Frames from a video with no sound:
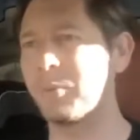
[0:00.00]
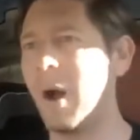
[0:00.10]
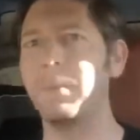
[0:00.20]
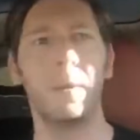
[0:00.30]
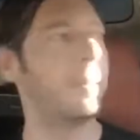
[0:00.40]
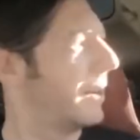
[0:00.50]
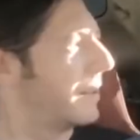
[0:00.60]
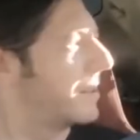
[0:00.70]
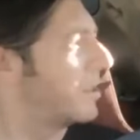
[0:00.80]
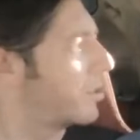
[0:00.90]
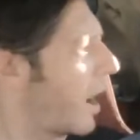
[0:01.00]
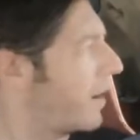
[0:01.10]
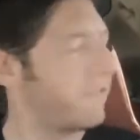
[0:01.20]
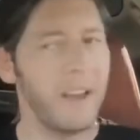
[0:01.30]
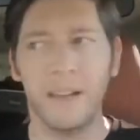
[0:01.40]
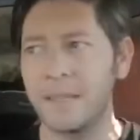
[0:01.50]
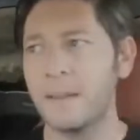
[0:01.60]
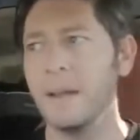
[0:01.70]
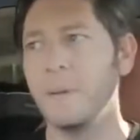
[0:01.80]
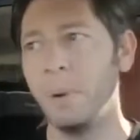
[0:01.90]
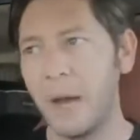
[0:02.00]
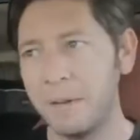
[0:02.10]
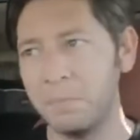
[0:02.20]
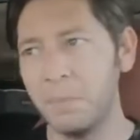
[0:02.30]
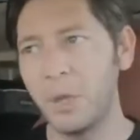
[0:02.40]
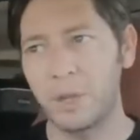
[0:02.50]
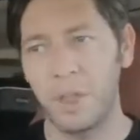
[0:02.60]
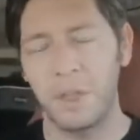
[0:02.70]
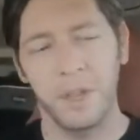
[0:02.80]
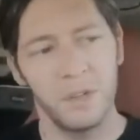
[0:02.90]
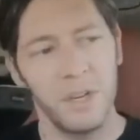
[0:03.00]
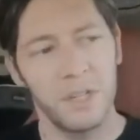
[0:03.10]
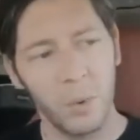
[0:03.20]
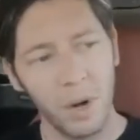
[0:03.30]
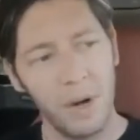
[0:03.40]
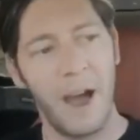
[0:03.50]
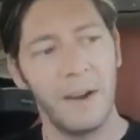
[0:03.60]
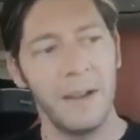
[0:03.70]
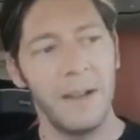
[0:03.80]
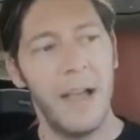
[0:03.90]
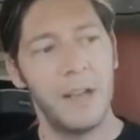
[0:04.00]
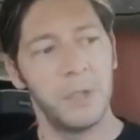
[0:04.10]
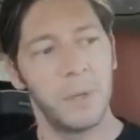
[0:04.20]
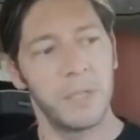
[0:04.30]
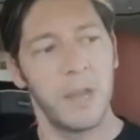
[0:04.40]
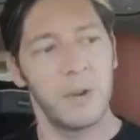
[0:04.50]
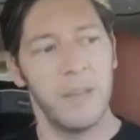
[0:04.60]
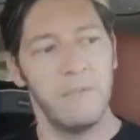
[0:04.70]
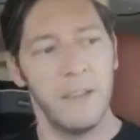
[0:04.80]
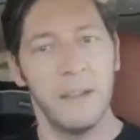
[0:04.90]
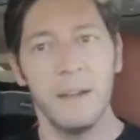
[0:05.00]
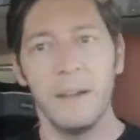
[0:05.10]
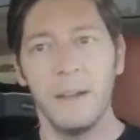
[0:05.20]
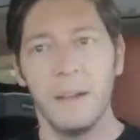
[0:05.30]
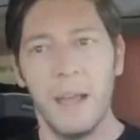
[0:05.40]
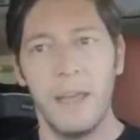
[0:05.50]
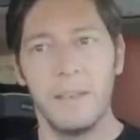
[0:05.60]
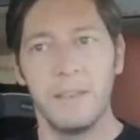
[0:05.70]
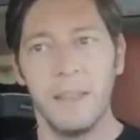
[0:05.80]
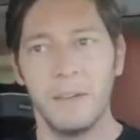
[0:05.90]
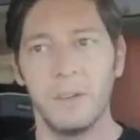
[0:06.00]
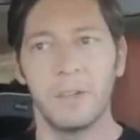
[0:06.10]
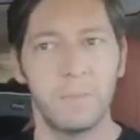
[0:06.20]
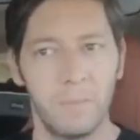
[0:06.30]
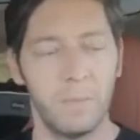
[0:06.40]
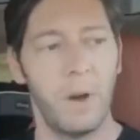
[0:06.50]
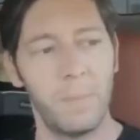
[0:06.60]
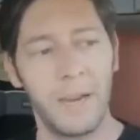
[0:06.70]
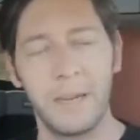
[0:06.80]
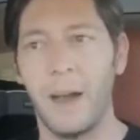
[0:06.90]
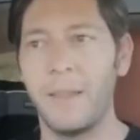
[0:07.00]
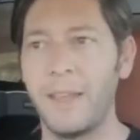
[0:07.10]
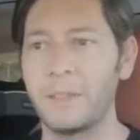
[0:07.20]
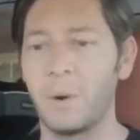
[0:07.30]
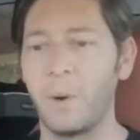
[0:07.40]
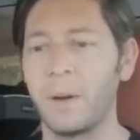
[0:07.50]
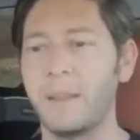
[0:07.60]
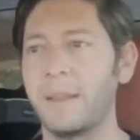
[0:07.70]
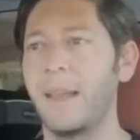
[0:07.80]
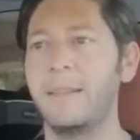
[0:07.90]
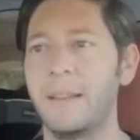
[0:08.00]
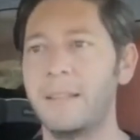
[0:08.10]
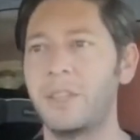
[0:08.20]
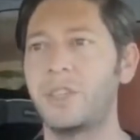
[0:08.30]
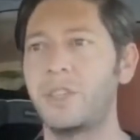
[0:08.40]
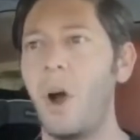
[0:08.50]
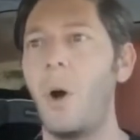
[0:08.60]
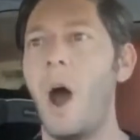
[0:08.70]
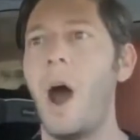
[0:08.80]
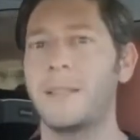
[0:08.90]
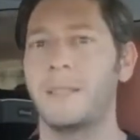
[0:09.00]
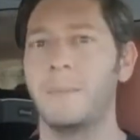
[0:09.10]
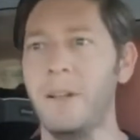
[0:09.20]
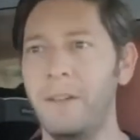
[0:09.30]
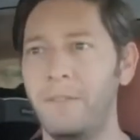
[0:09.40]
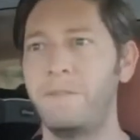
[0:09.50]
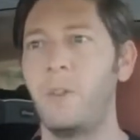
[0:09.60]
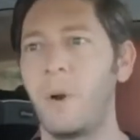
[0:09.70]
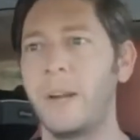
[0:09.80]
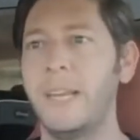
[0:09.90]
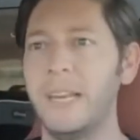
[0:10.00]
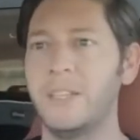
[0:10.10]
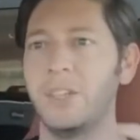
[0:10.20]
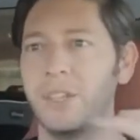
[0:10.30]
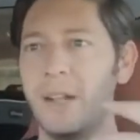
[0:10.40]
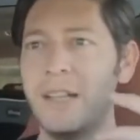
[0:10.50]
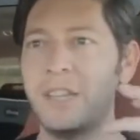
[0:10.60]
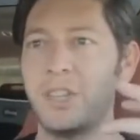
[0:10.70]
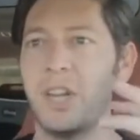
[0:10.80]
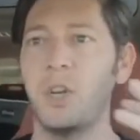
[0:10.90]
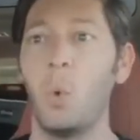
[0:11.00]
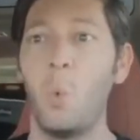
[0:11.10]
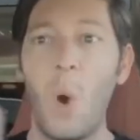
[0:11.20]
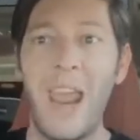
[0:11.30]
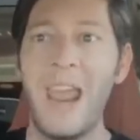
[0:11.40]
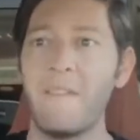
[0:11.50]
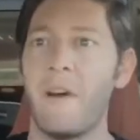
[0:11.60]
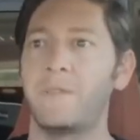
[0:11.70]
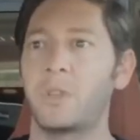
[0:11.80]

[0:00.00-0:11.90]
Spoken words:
problem to try to fix. But those are the things you need to worry about as you put together an EV. And then you just, oh my God, that torque. It's so awesome flooring it. It's just such a wave of